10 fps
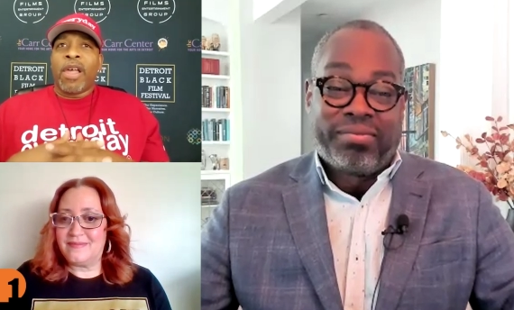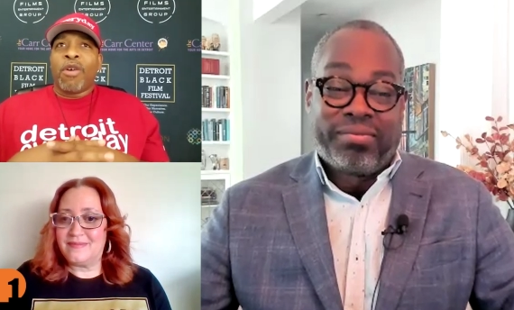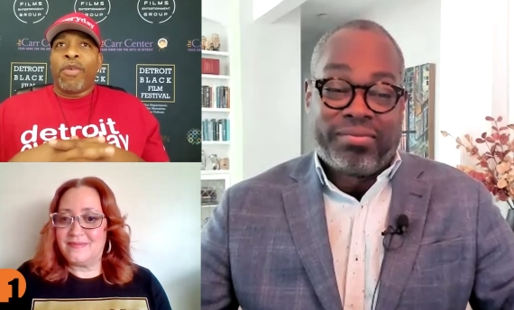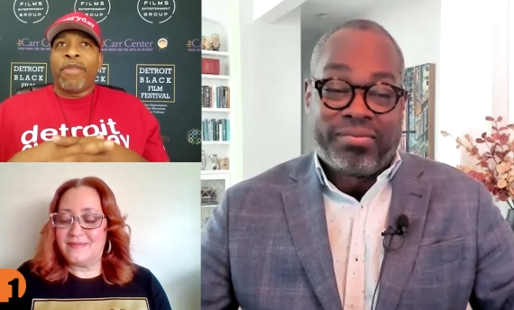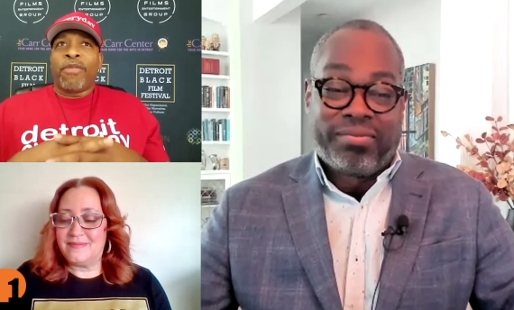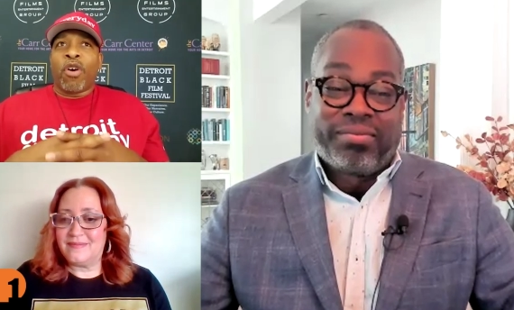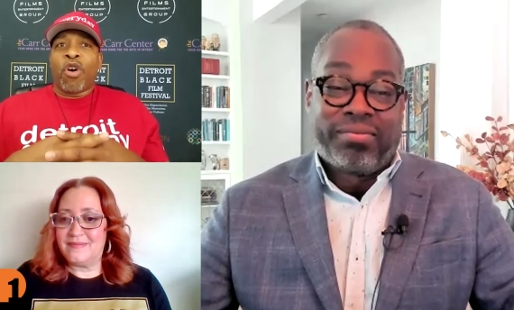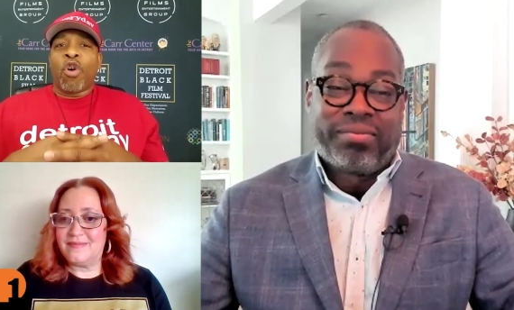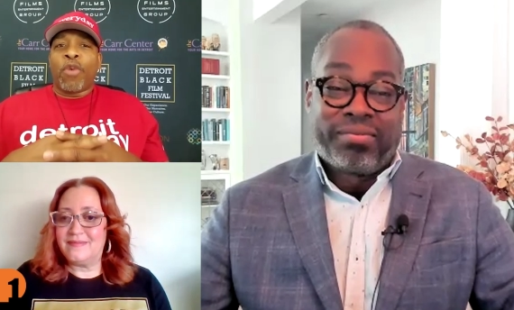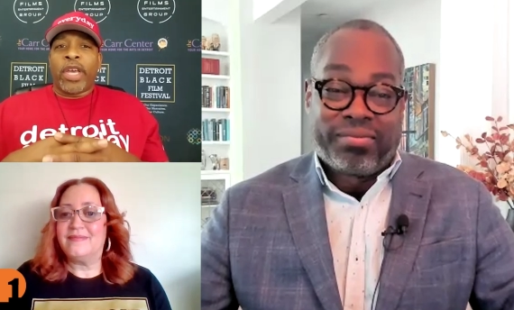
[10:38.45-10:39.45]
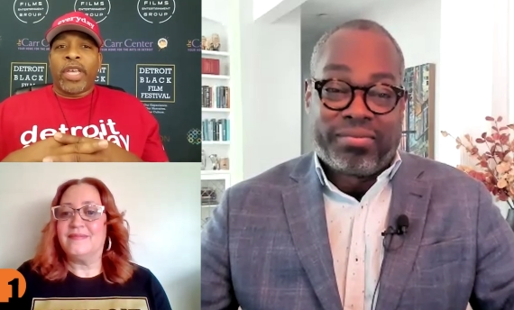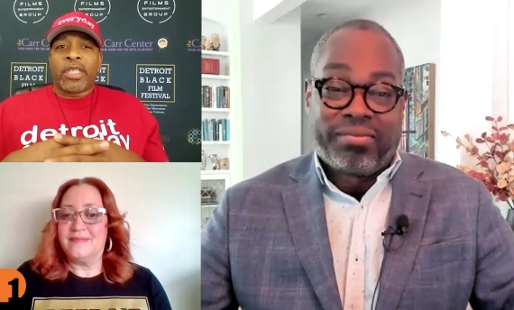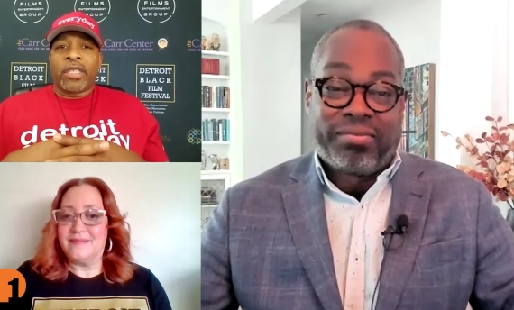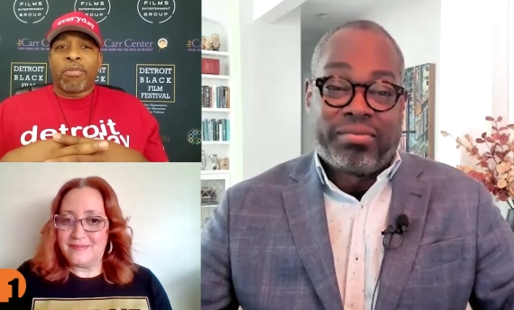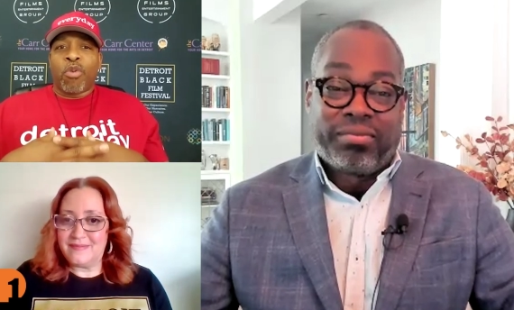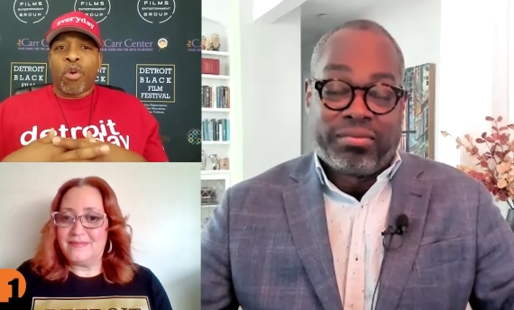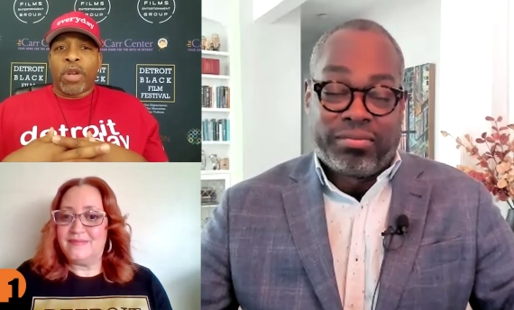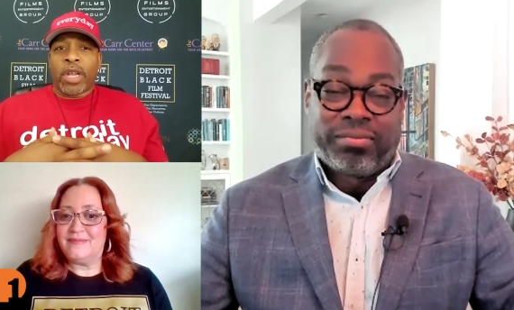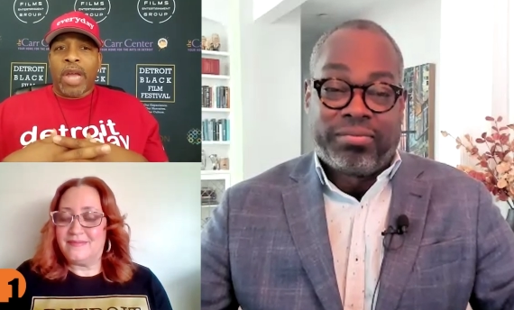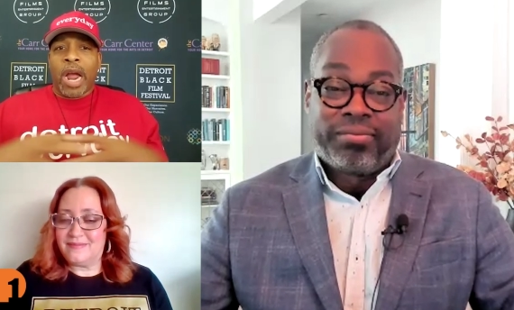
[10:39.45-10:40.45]
Speaker 1: We've always
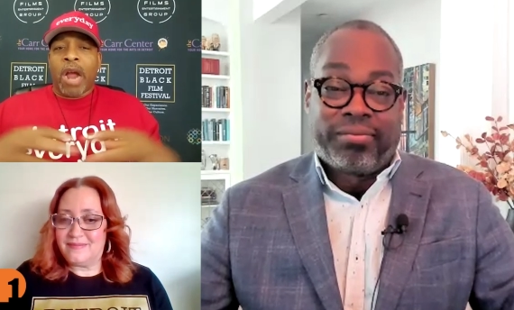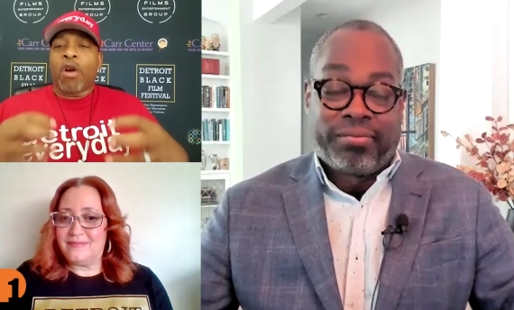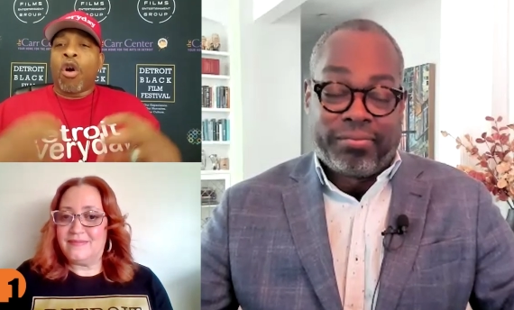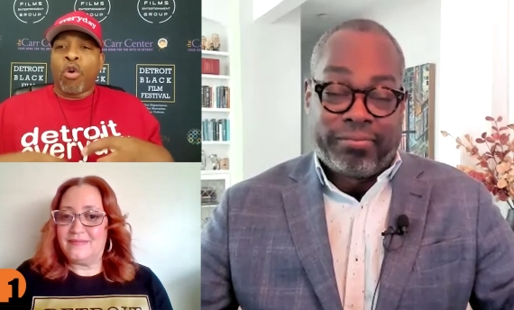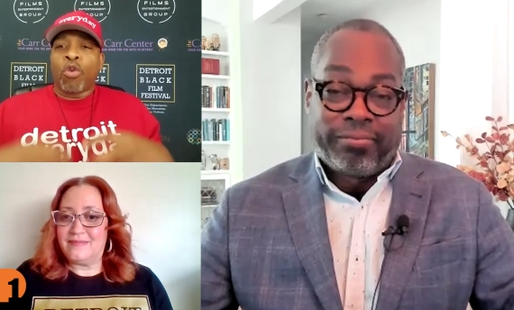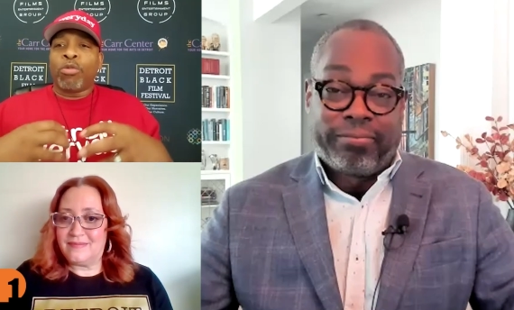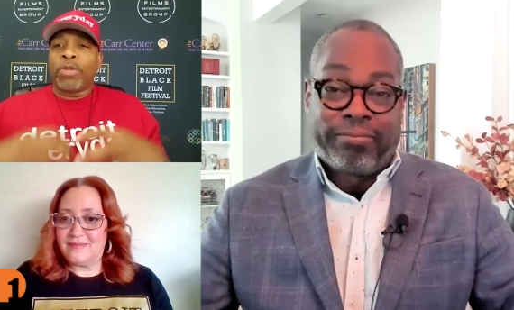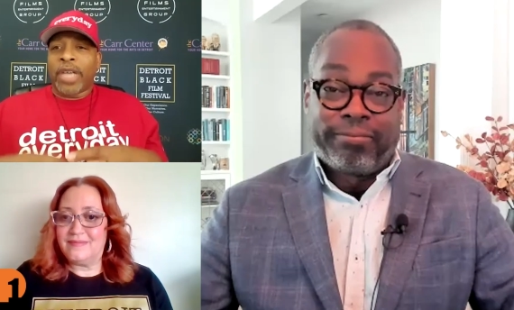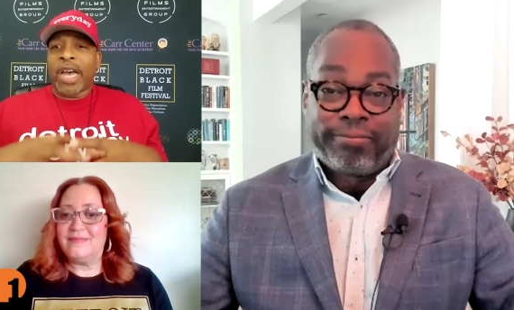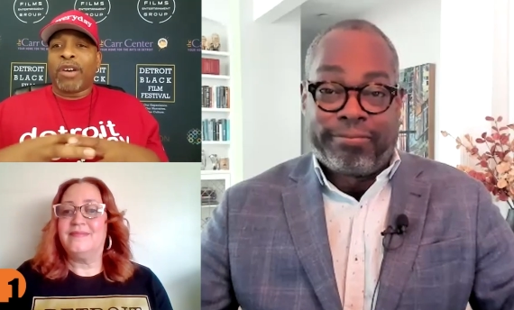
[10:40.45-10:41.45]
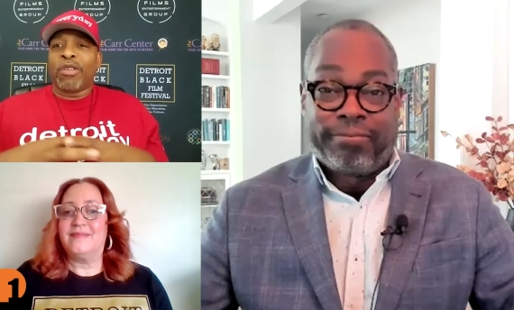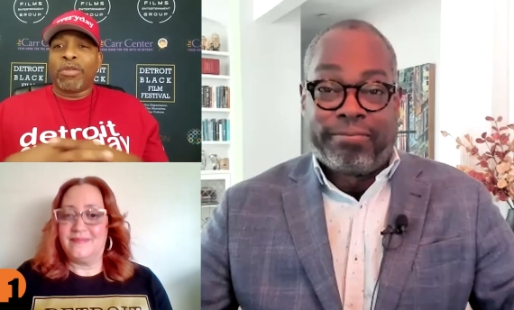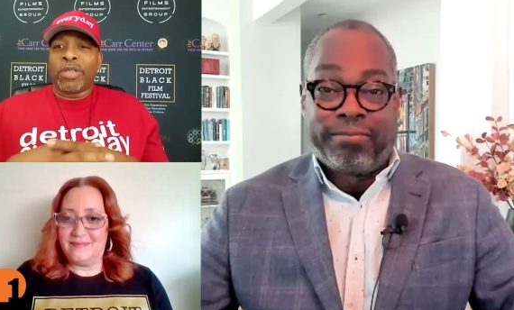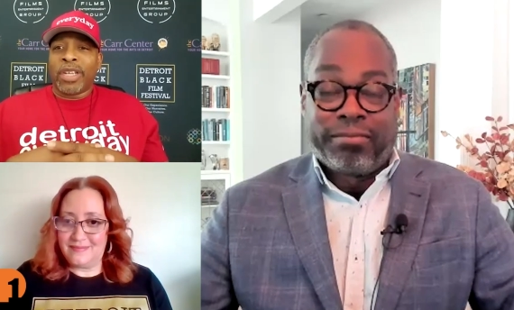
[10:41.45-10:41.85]
supported our hometown